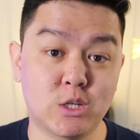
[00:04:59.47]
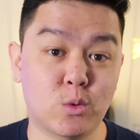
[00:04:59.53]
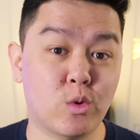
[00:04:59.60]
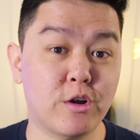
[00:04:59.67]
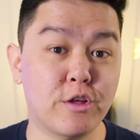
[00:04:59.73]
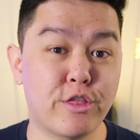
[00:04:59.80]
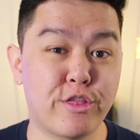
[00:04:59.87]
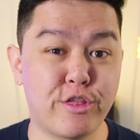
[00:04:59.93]
it
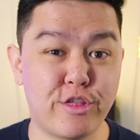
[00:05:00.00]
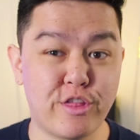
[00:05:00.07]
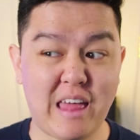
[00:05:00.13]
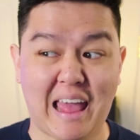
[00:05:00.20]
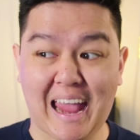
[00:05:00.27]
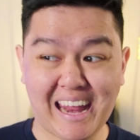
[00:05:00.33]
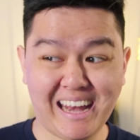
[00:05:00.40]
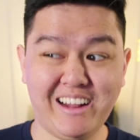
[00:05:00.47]
worth
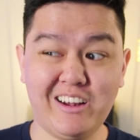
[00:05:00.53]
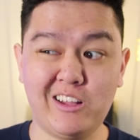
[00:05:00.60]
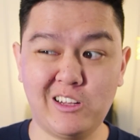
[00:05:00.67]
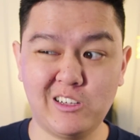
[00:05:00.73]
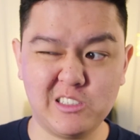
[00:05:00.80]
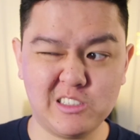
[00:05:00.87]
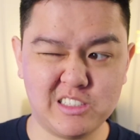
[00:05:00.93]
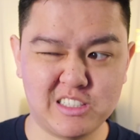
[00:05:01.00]

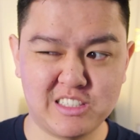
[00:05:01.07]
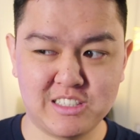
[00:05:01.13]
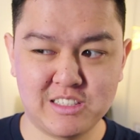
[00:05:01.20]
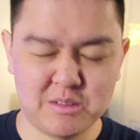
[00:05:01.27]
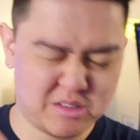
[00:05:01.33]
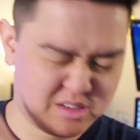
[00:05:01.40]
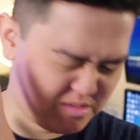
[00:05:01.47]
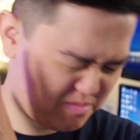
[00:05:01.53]
$80?
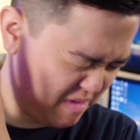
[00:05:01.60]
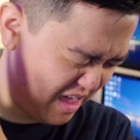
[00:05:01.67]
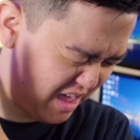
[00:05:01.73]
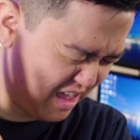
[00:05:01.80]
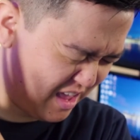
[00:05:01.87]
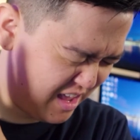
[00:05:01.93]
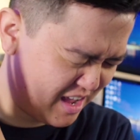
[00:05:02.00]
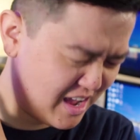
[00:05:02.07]
Meh.
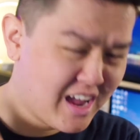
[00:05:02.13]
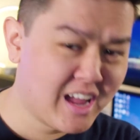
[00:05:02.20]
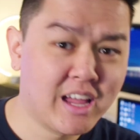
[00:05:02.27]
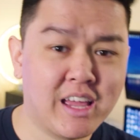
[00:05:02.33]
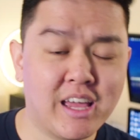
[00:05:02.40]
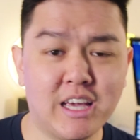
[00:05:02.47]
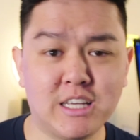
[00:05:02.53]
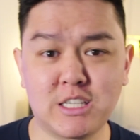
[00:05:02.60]

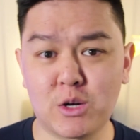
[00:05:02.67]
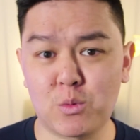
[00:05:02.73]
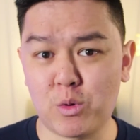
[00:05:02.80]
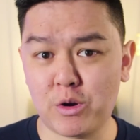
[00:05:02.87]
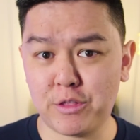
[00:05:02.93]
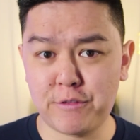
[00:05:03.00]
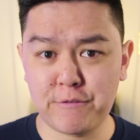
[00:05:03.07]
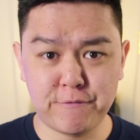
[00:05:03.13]
Is it
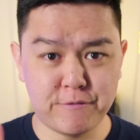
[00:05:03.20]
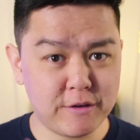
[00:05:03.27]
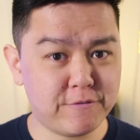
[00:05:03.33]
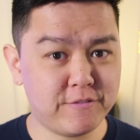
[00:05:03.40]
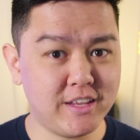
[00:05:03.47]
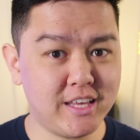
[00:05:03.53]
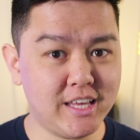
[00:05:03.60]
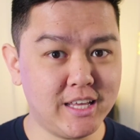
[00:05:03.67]
worth
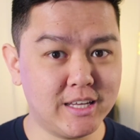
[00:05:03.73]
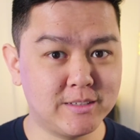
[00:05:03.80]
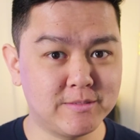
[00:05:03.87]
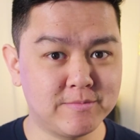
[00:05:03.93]
$50?